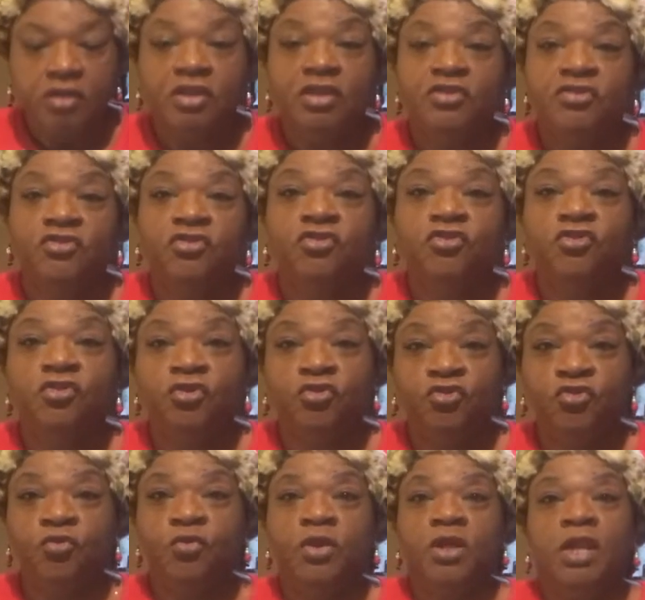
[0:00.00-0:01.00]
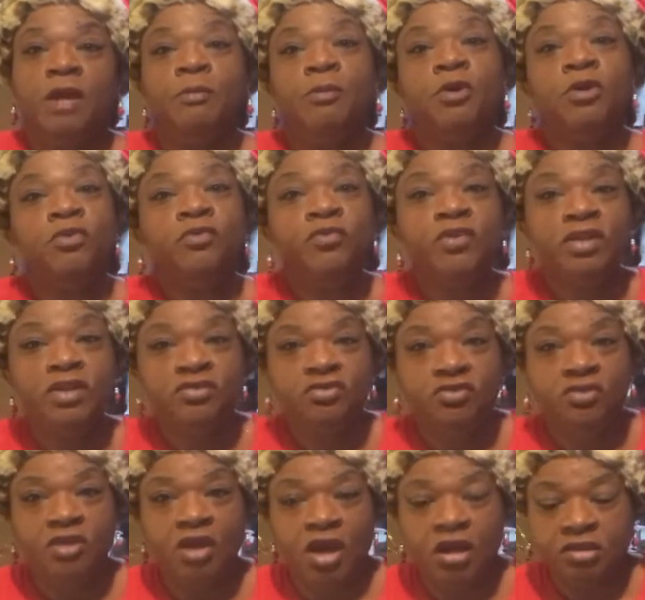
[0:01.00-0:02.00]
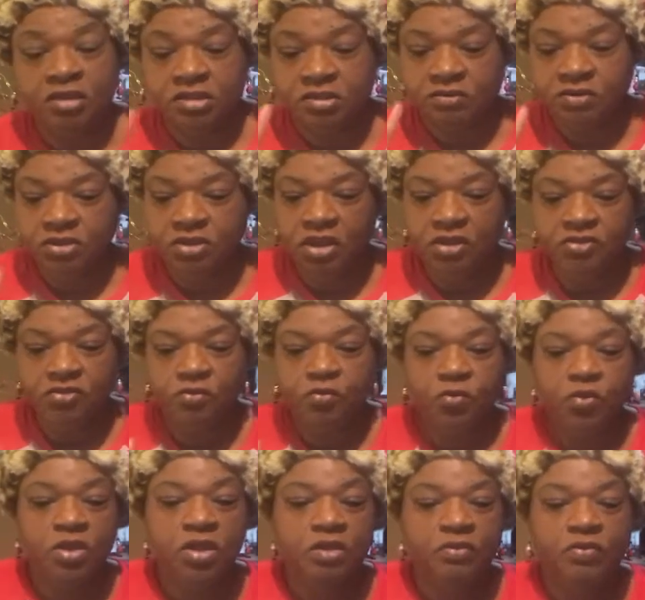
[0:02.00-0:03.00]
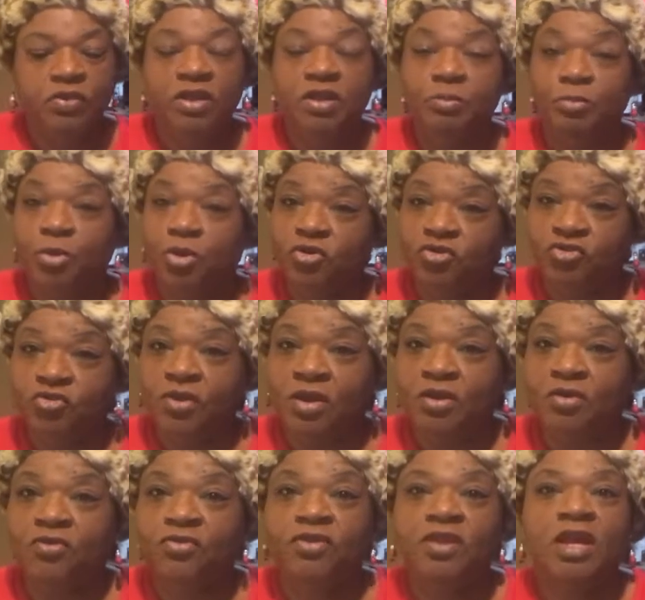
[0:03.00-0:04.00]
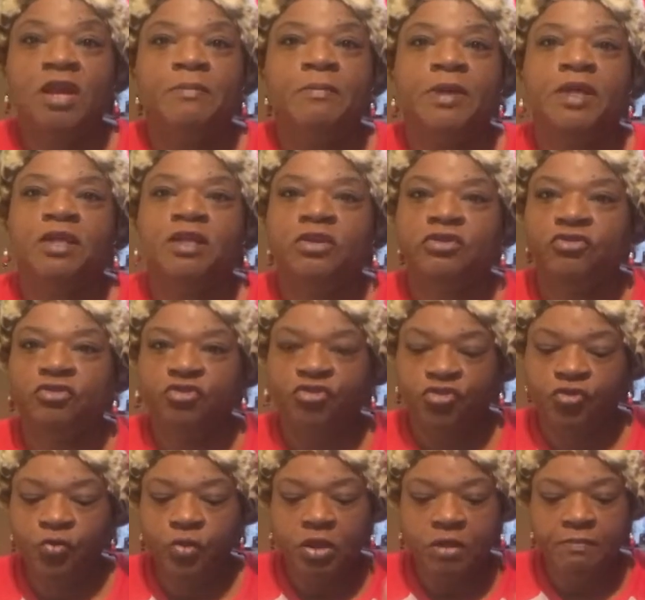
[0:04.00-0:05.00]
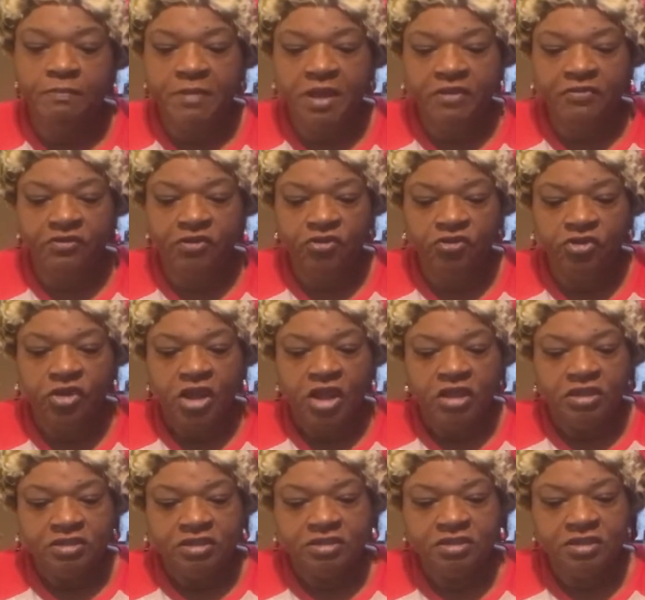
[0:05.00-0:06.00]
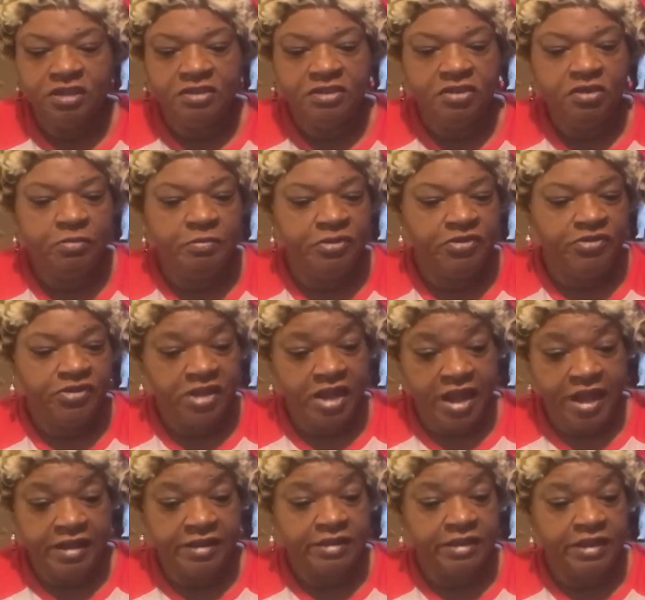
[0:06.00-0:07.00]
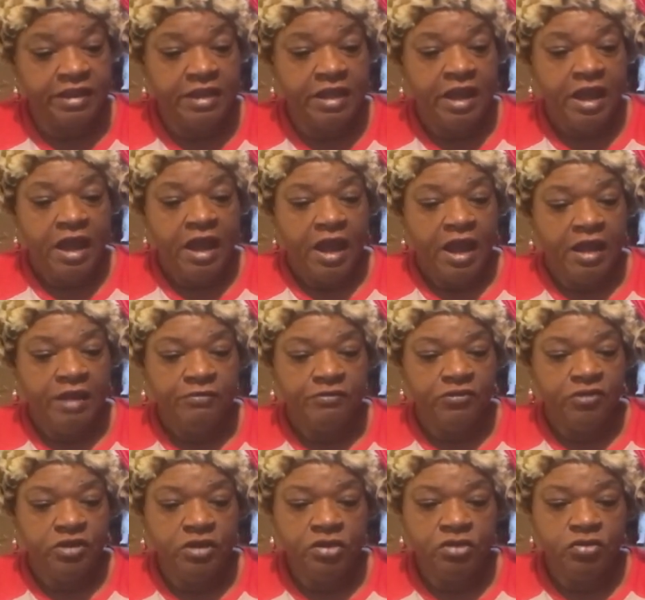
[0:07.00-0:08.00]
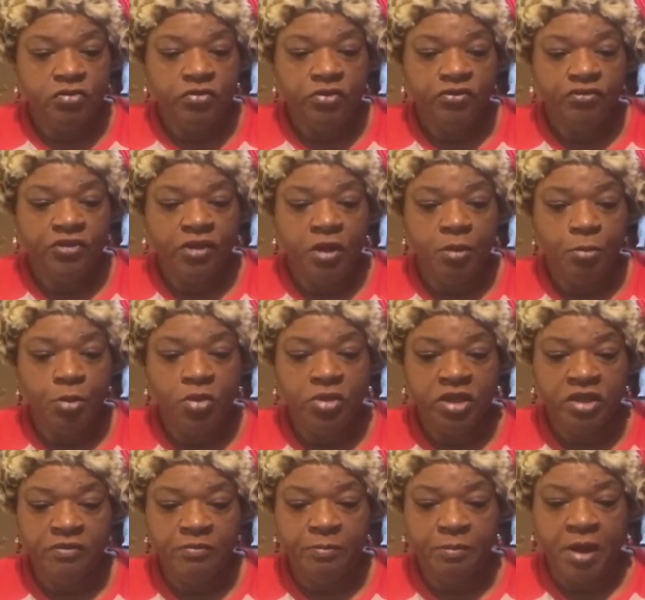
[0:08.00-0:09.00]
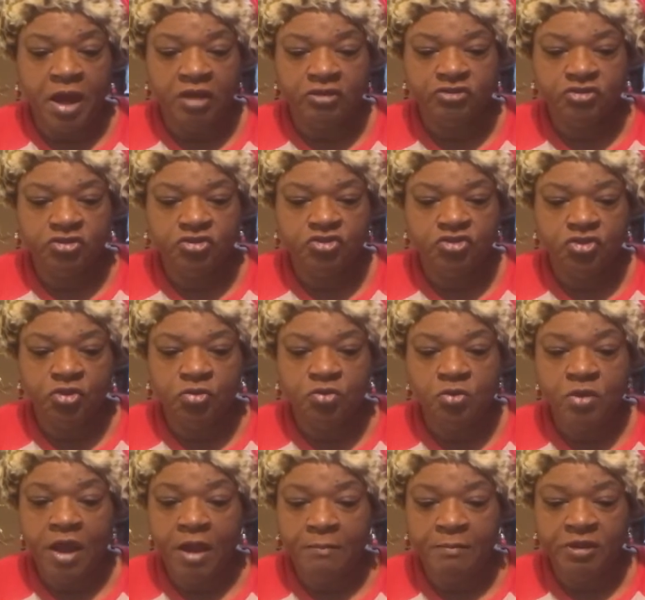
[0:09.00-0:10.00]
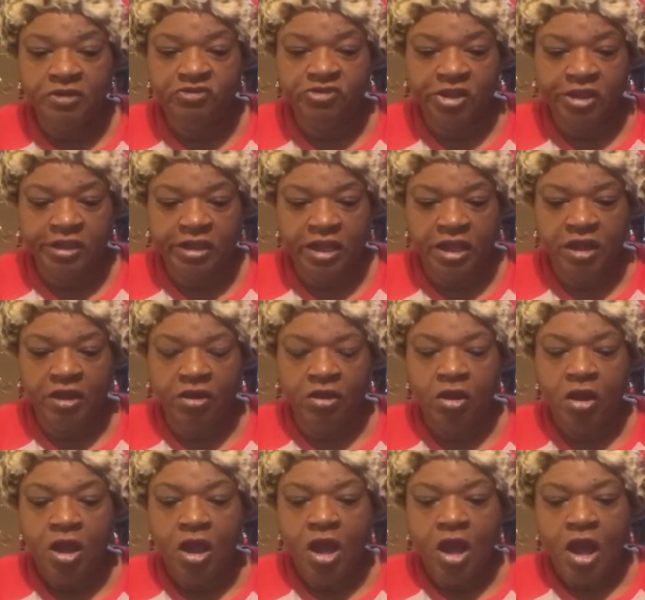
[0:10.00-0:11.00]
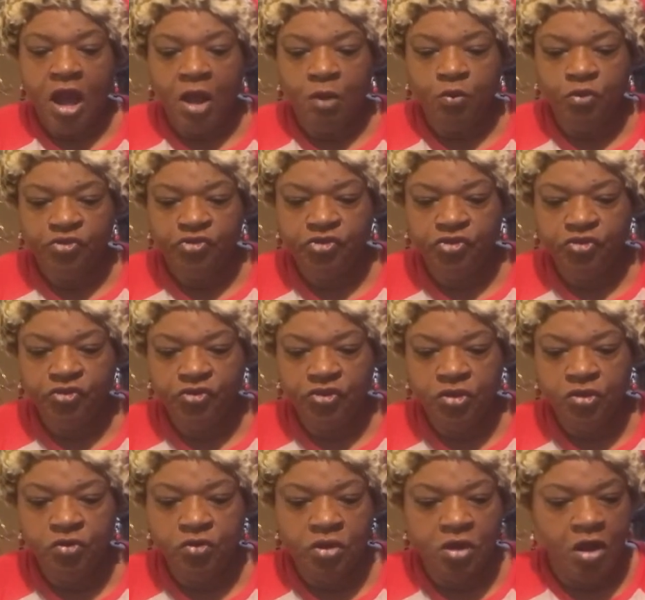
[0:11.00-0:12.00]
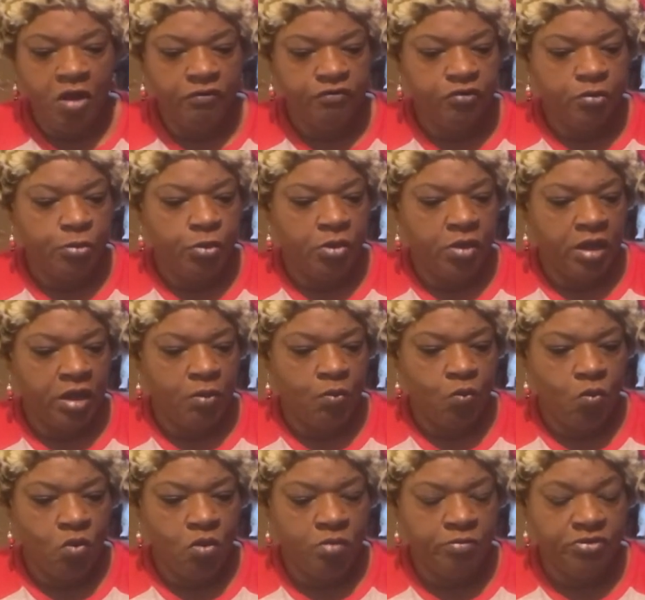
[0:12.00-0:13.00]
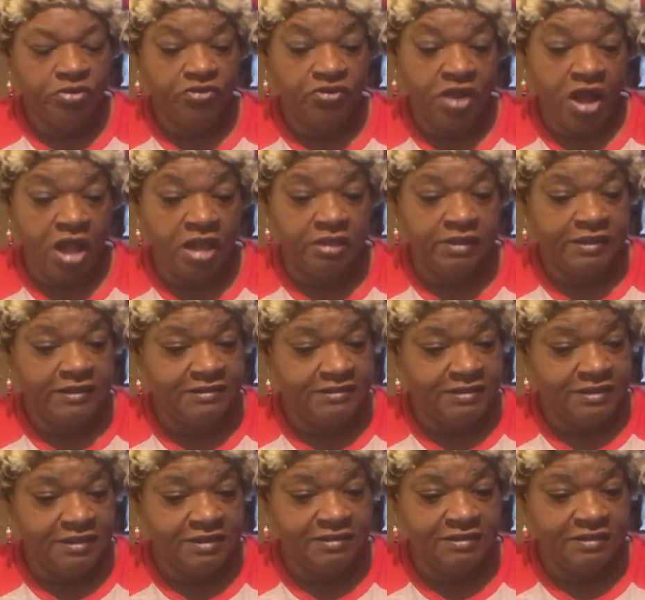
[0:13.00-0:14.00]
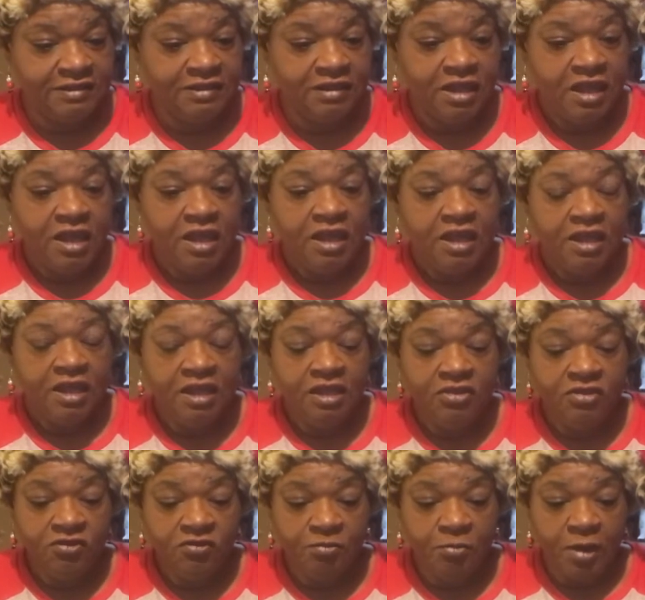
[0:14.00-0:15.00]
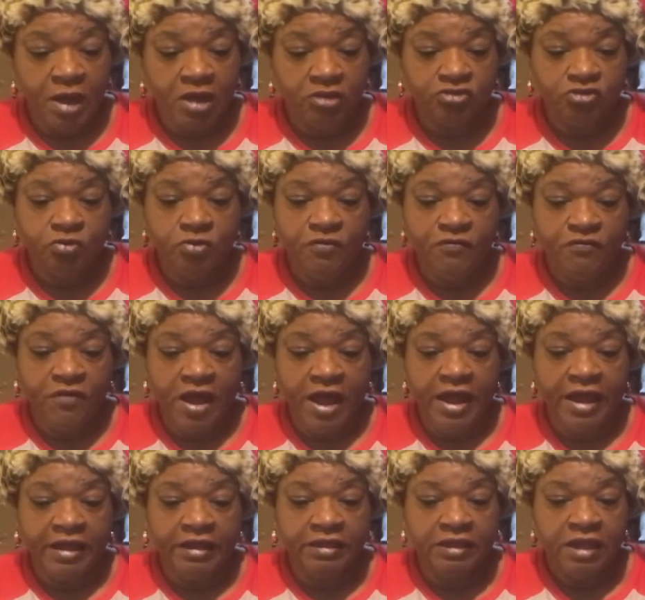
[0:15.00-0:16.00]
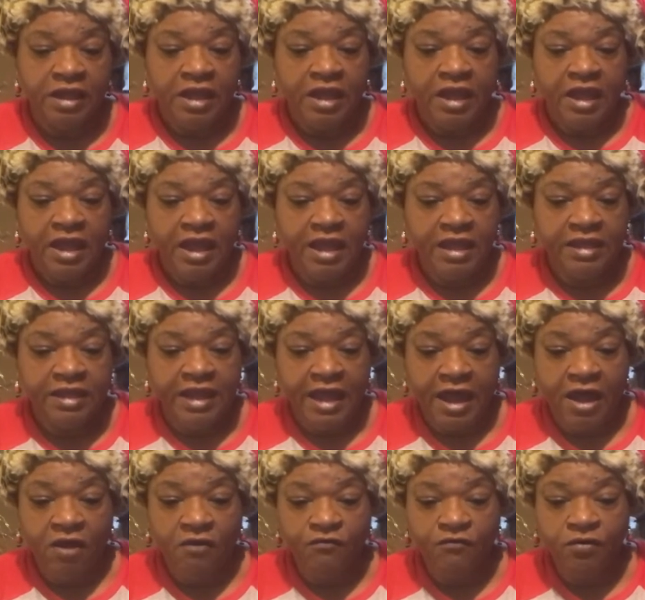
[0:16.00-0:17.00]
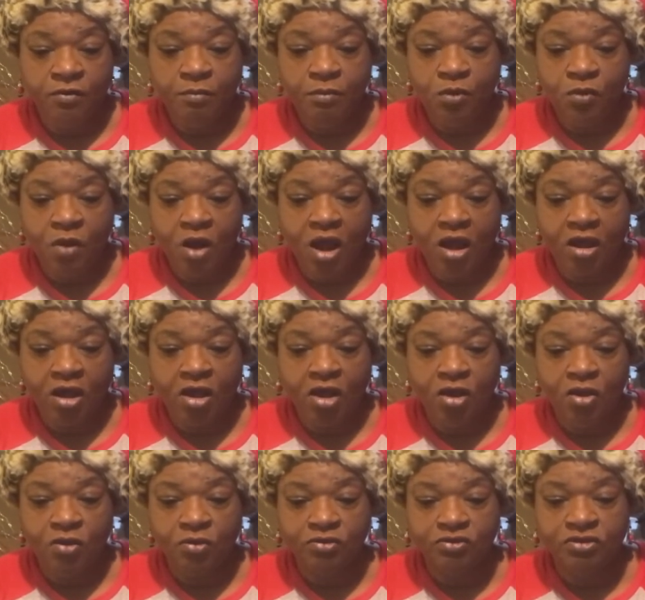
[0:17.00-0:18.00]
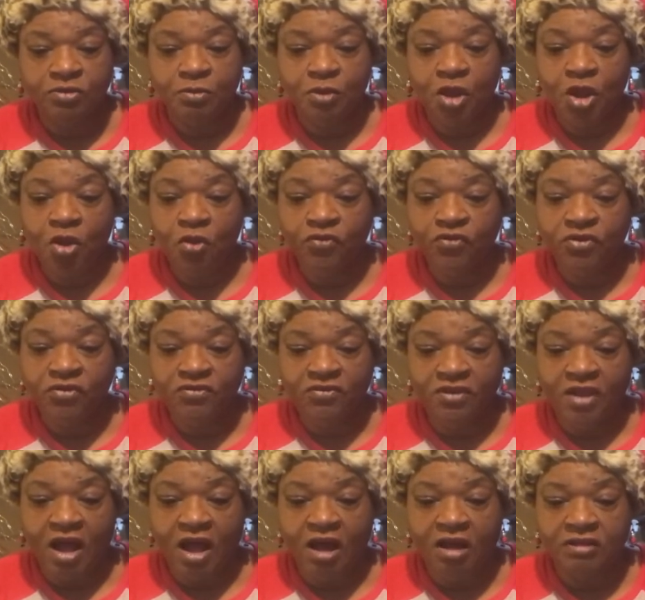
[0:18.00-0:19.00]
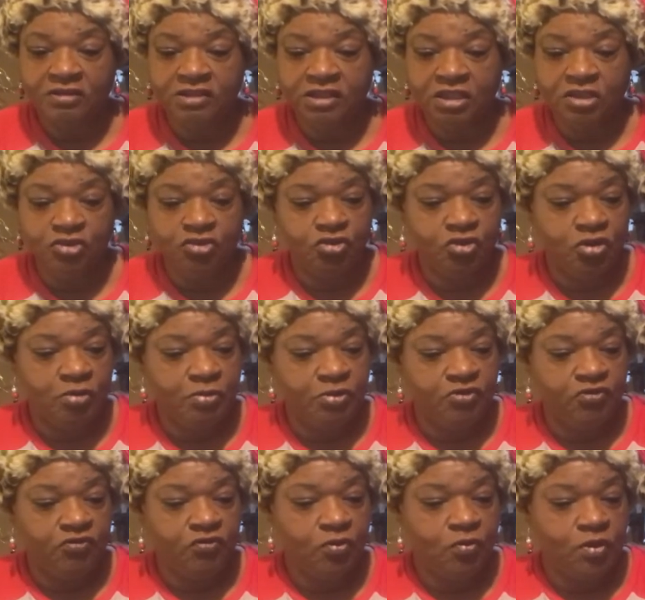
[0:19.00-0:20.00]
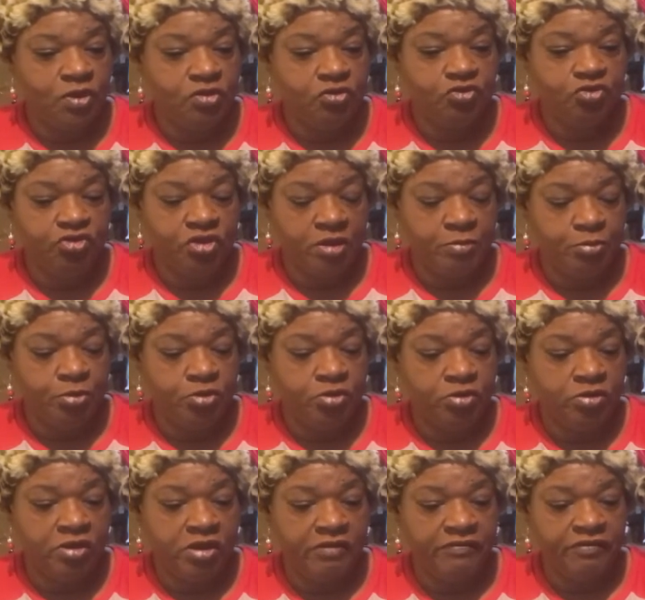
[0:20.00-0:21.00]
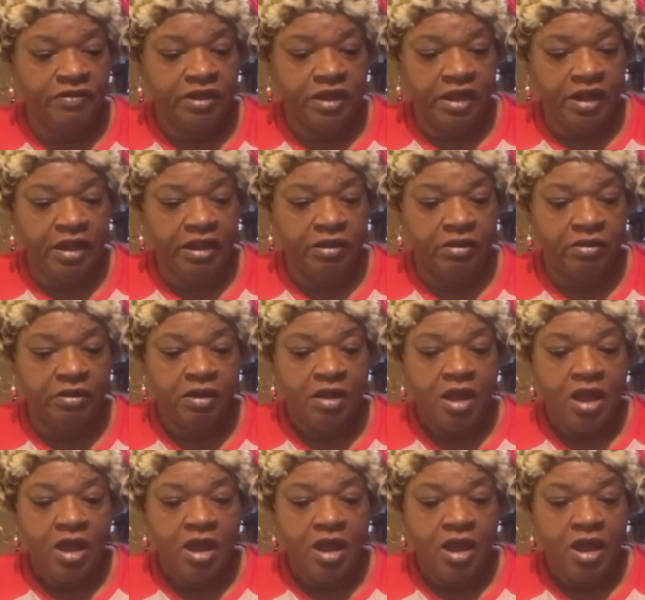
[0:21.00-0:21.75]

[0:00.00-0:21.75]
This is so sweet. I'm going to read it to y'all because it was nothing really, really personal, I don't think, but it is a sweet message. She said, "Dear Miss Natalie, I am sending you this humble gift box to show you how much I care. I wish to see you comfortable and warm this holiday season. In this box, you will find a gown from Morocco, some cozy socks and turbans for when you shampoo your lovely hair.